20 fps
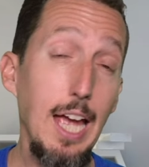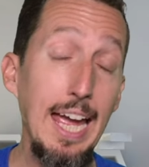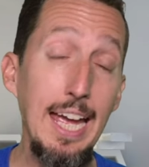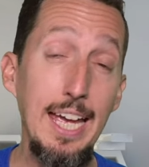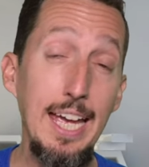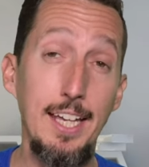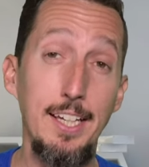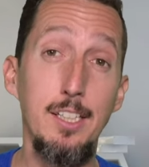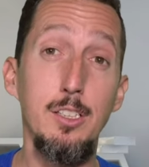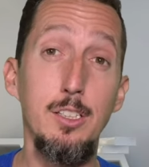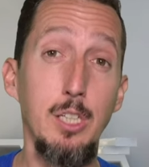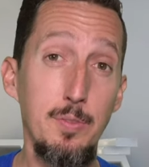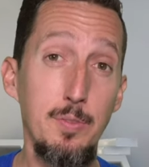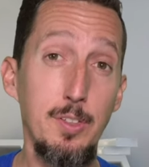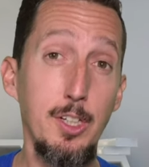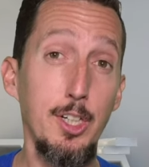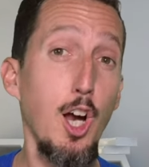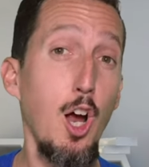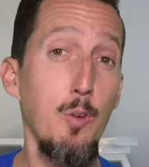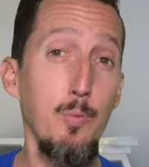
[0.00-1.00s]
A, leave
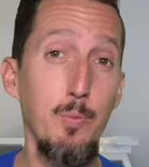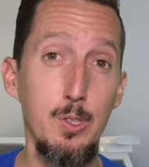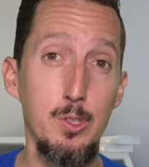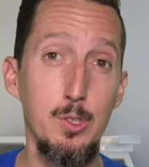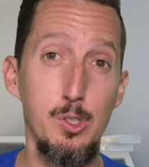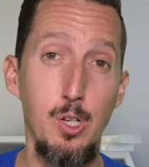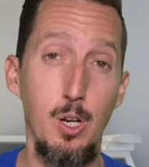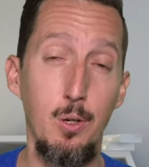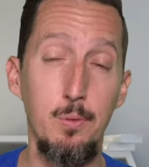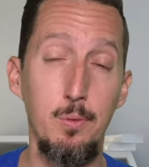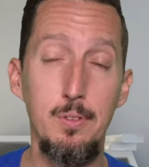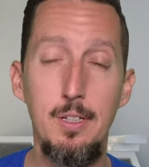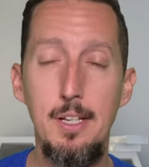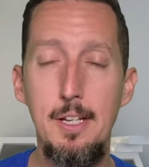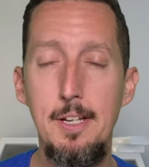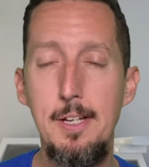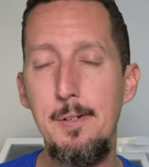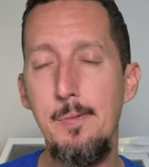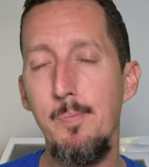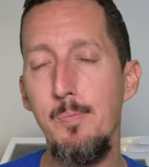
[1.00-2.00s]
their comfort zone,
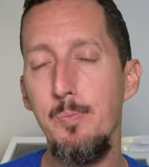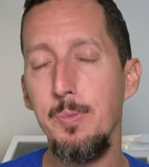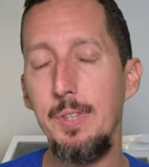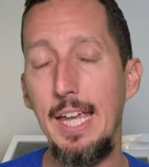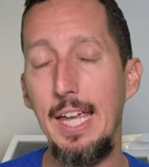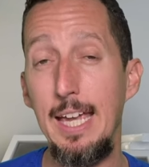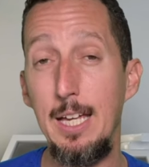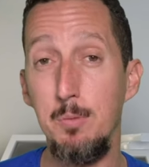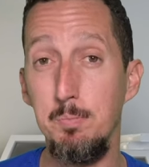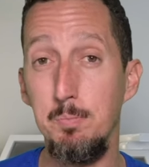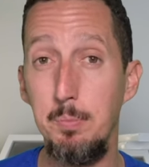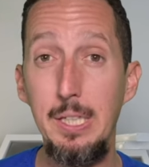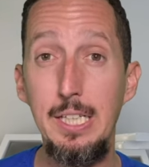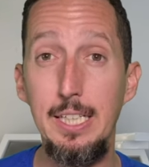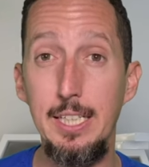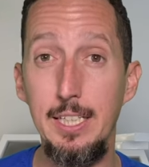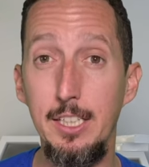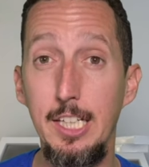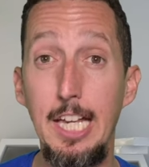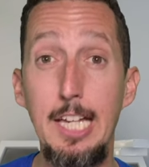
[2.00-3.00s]
and
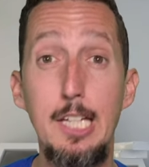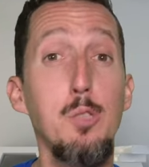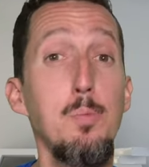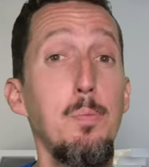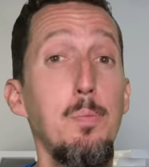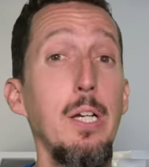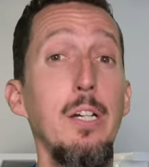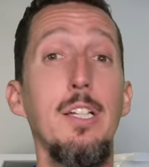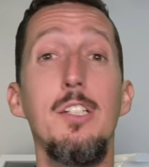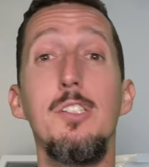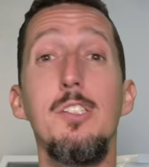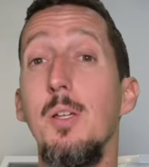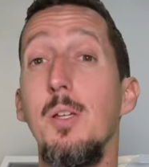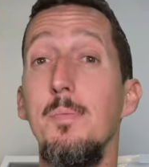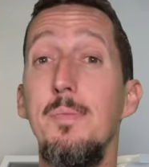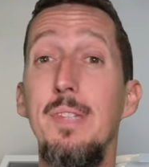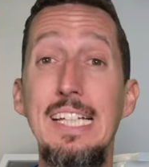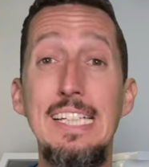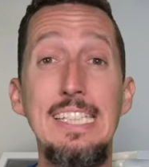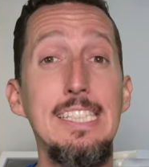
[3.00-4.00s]
B, experience
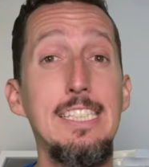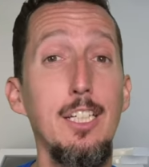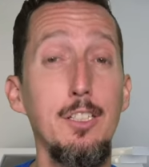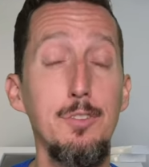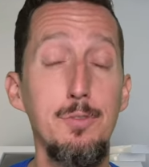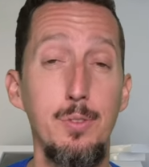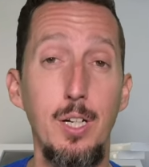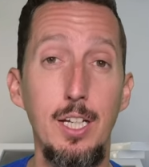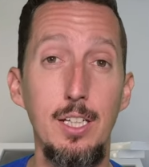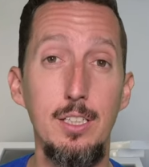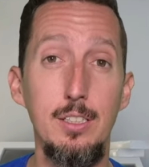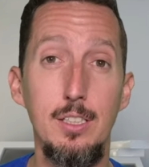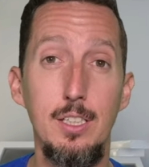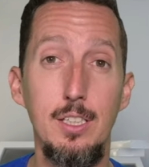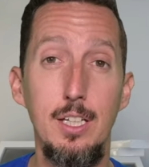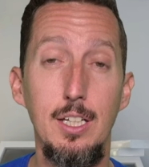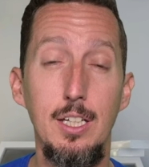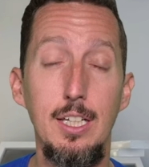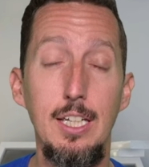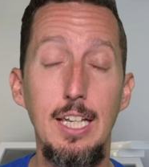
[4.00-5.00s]
something different
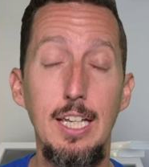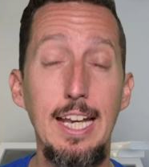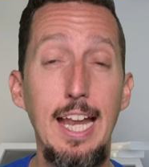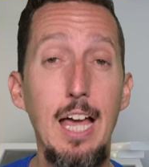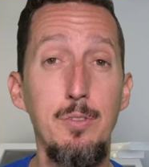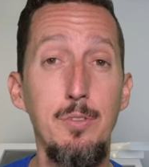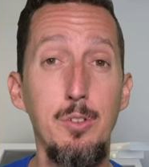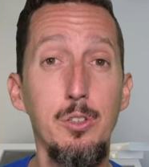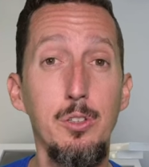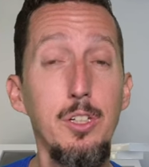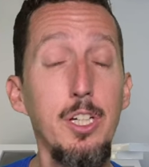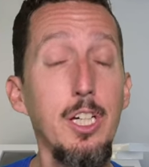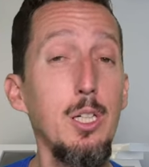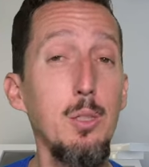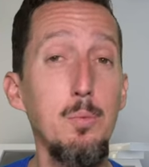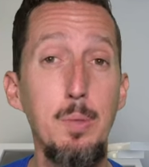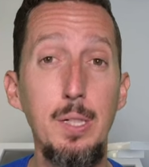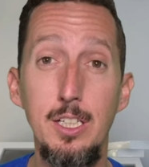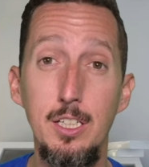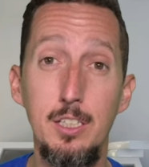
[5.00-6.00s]
and have a
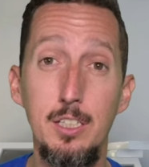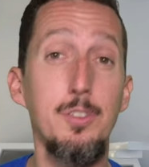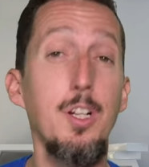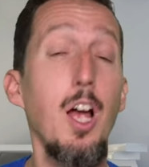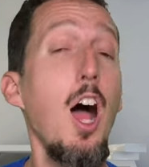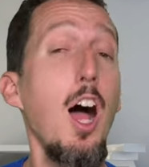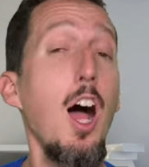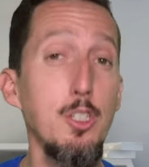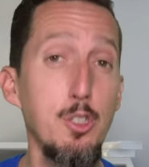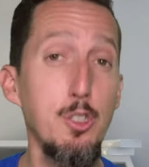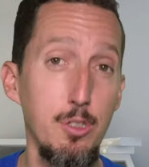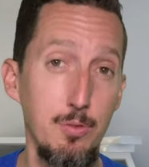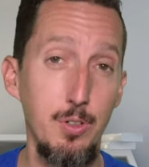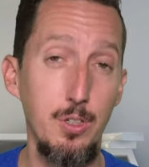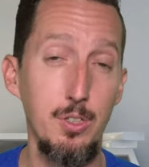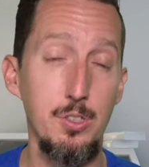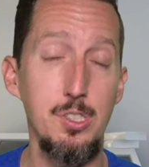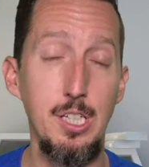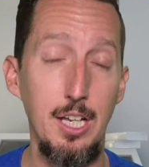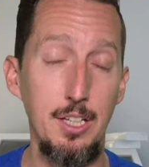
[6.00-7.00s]
little bit of
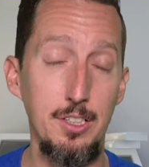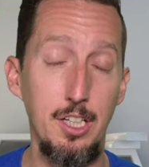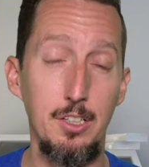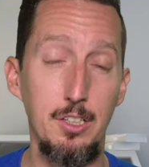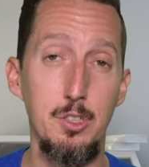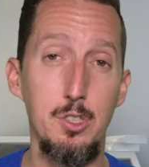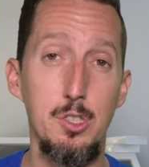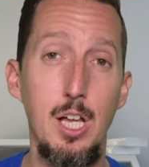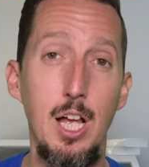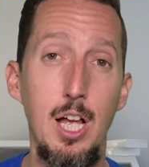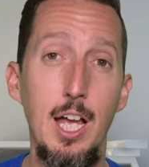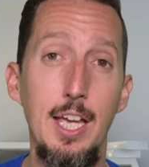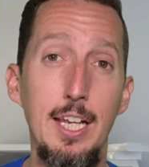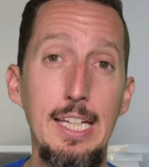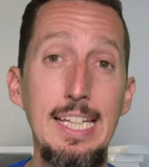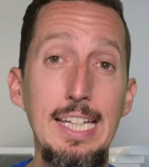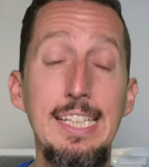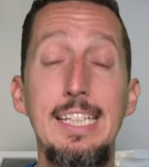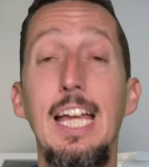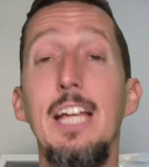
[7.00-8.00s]
controversy on the other
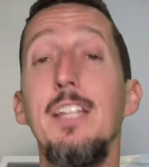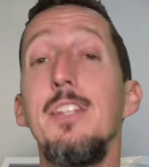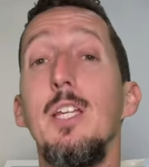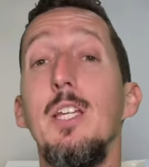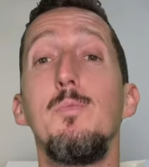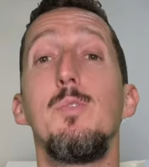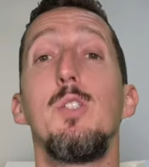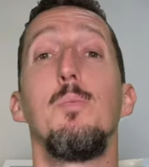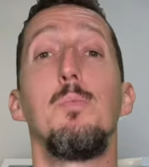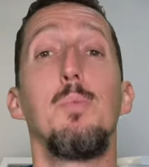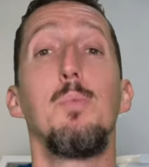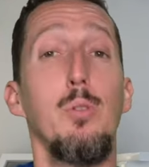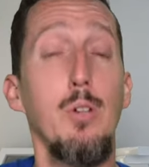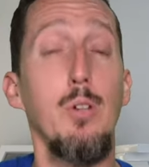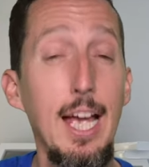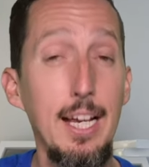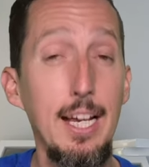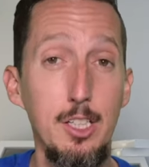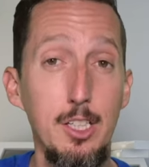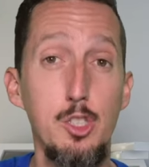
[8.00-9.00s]
side and get them to
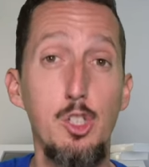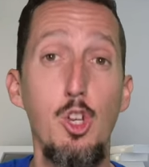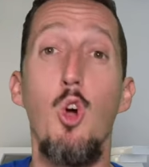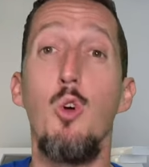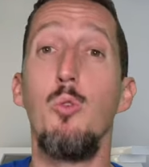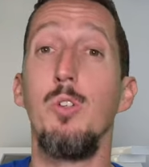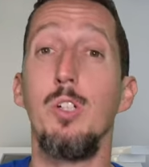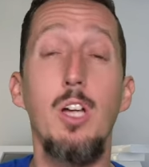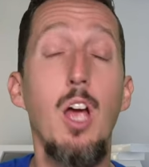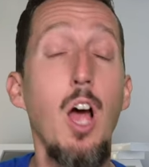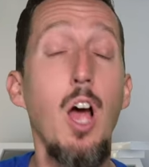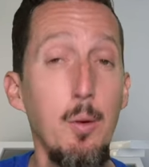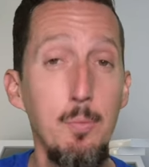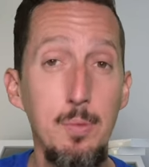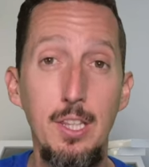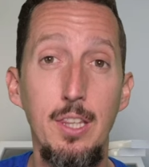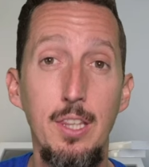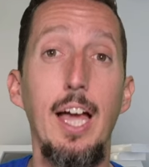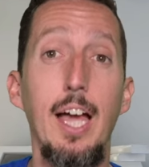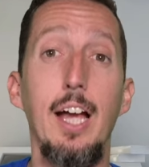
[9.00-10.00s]
practice
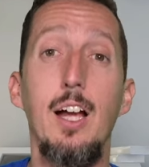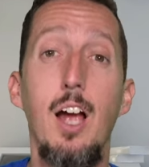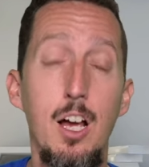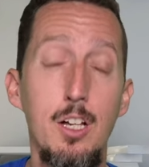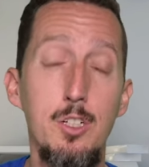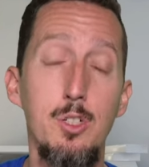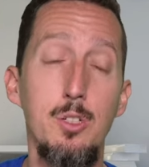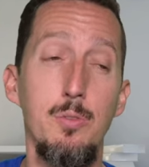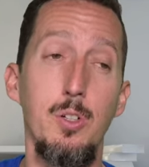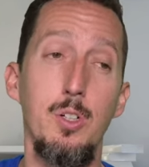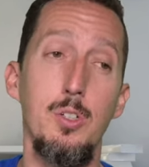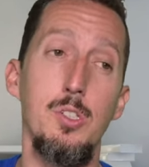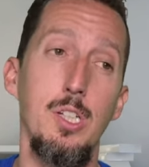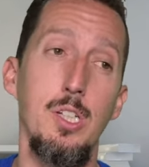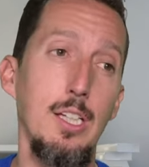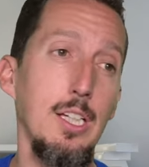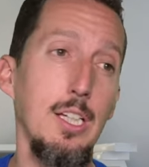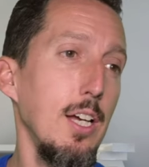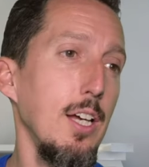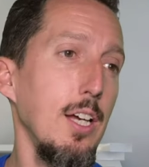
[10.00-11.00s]
overcoming that
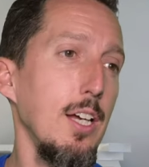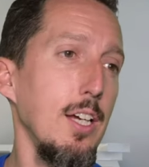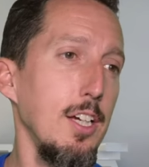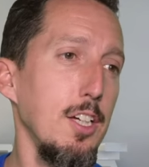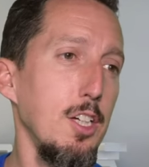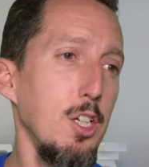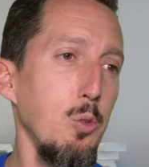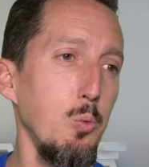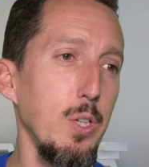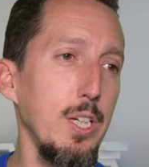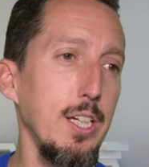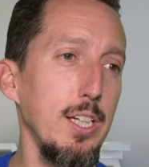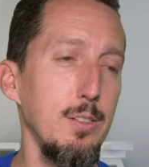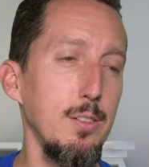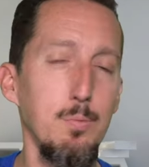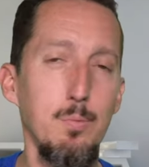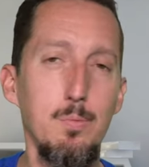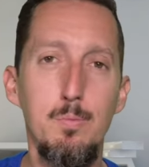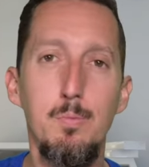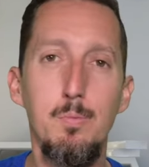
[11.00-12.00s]
controversy,
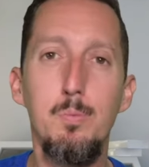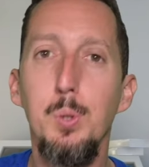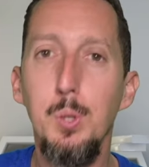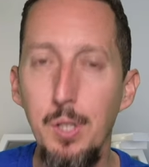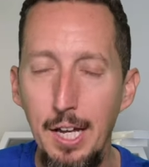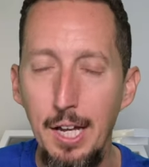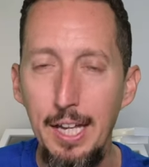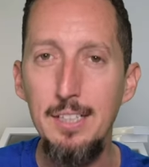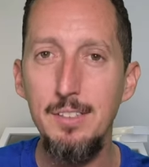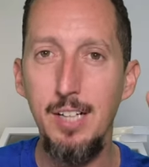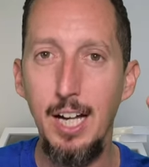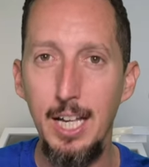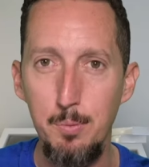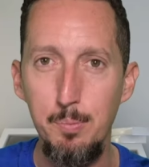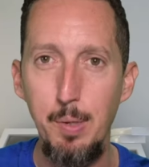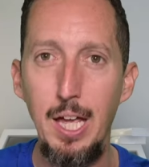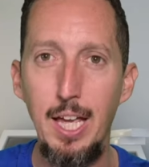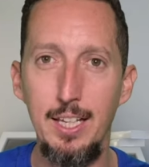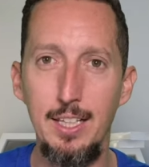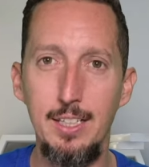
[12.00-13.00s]
we played
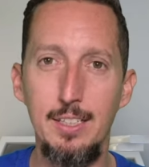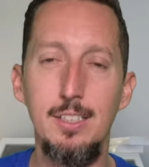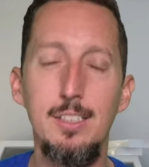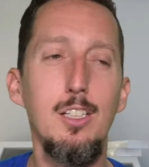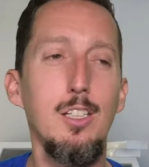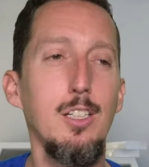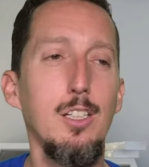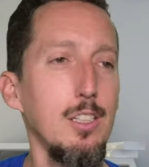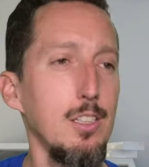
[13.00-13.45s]
like Ben